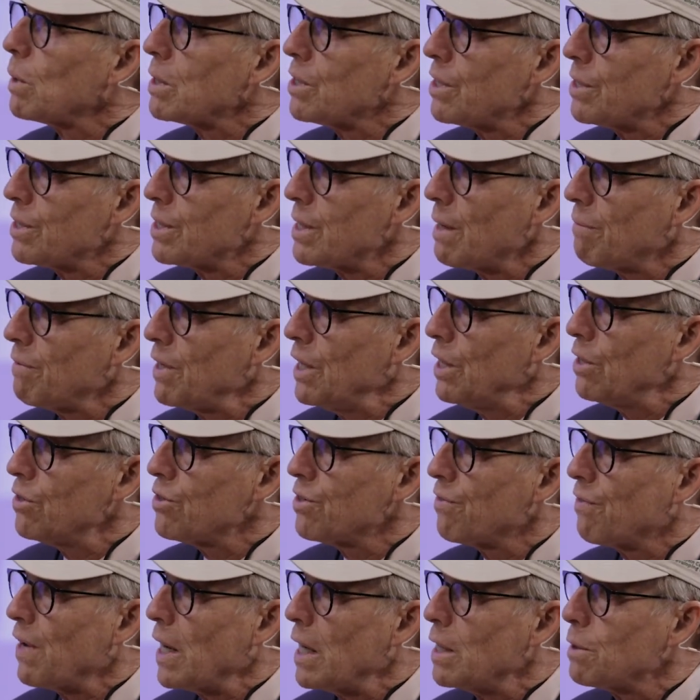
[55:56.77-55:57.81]
was at 7
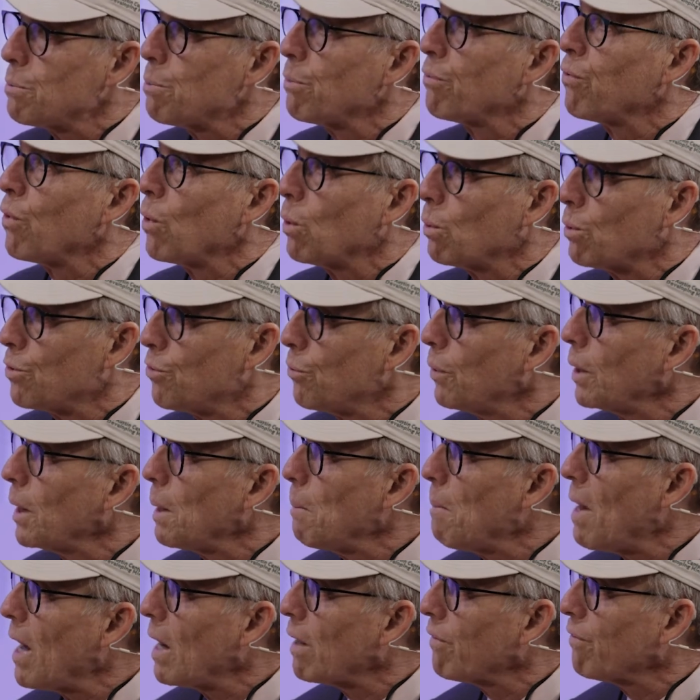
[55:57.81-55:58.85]
years of age before it was
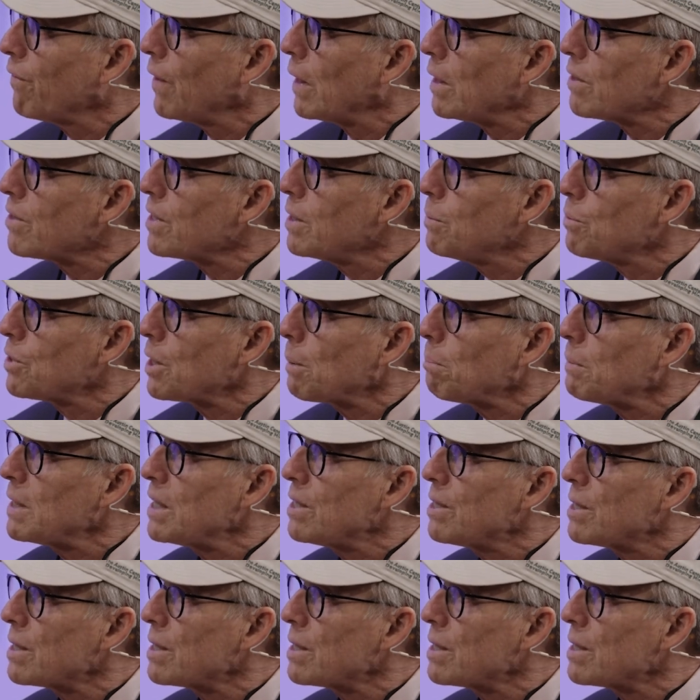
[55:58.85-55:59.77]
really manifest, he was up in the